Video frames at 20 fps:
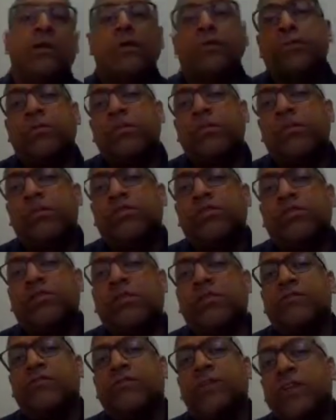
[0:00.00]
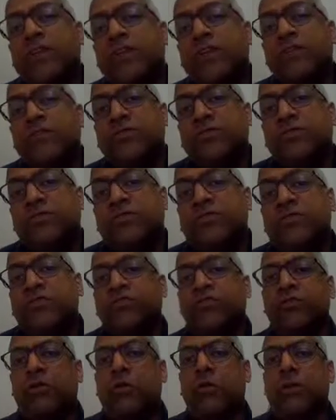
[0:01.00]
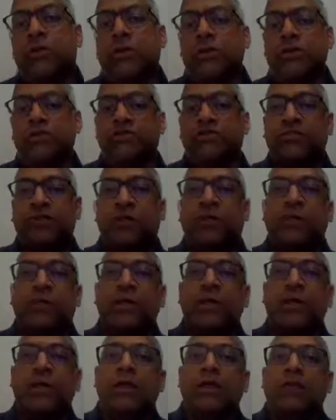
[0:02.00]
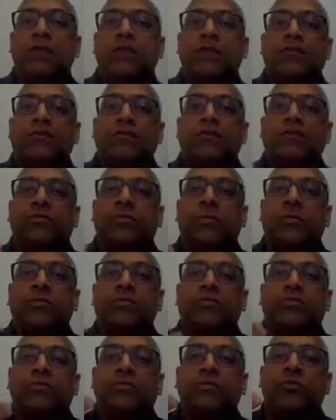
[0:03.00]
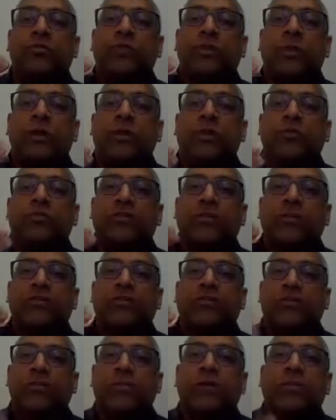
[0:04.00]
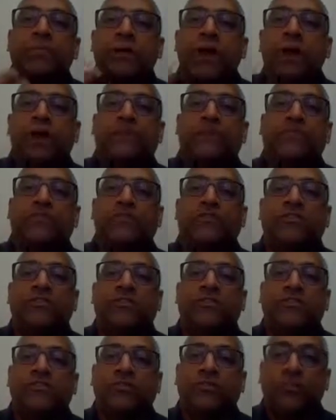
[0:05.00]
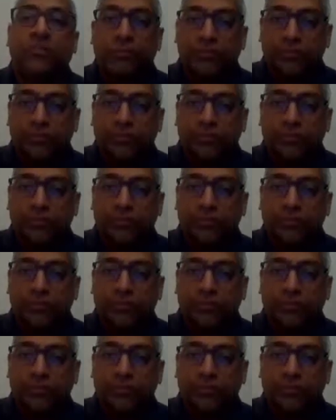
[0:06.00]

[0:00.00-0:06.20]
when you self-study, you self-control. And so these 3 practices